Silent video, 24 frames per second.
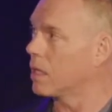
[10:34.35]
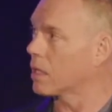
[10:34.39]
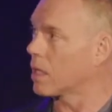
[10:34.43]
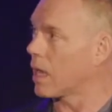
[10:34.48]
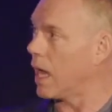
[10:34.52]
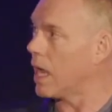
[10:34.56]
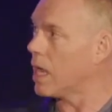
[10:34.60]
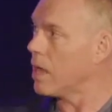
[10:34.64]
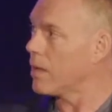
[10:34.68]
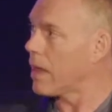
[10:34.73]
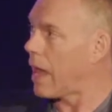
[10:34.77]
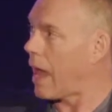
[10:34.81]

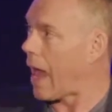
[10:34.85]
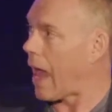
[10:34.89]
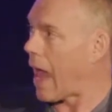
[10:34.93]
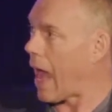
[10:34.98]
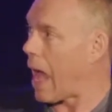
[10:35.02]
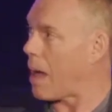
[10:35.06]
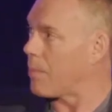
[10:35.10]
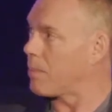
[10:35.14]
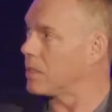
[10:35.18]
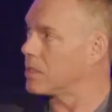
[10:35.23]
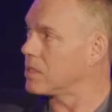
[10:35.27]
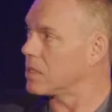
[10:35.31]
Okay?
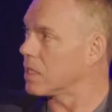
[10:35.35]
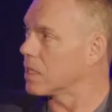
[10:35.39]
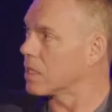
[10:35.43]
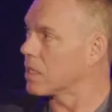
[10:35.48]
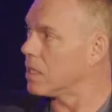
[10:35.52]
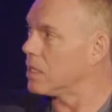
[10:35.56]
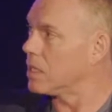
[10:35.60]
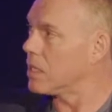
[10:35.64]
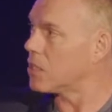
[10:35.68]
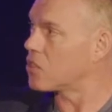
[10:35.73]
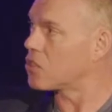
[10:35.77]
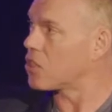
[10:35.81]
Habits and
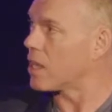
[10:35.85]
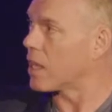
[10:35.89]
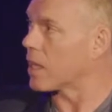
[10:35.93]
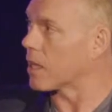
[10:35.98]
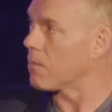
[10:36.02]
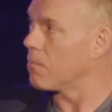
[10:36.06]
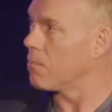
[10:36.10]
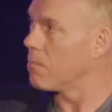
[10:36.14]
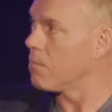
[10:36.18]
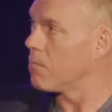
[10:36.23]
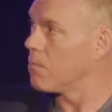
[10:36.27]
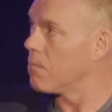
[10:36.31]

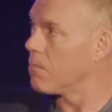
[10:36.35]
conditioning.